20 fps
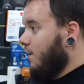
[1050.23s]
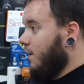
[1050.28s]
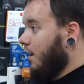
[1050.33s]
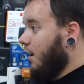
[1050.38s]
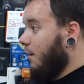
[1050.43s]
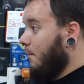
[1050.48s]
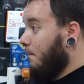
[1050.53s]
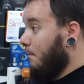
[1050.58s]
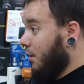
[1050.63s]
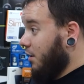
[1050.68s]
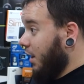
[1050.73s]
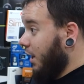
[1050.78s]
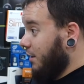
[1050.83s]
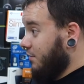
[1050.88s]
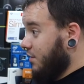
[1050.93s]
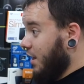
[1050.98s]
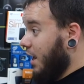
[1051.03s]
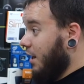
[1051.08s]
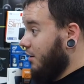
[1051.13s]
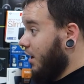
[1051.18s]
Yeah. But
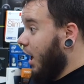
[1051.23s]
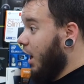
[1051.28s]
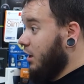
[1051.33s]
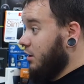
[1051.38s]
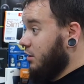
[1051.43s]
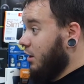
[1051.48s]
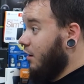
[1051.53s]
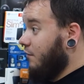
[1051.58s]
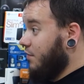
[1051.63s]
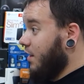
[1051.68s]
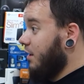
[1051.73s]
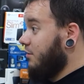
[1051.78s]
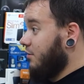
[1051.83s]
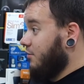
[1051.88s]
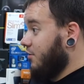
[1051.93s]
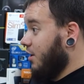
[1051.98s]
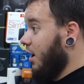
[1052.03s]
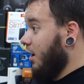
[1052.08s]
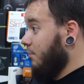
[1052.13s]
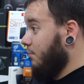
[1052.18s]
like that, I love that
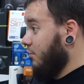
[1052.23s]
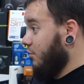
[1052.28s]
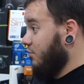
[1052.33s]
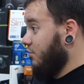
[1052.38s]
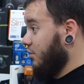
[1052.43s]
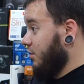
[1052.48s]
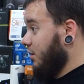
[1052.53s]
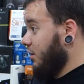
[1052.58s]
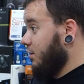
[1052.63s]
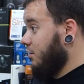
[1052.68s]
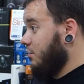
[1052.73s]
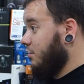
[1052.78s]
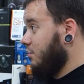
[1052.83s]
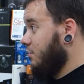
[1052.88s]
design personally.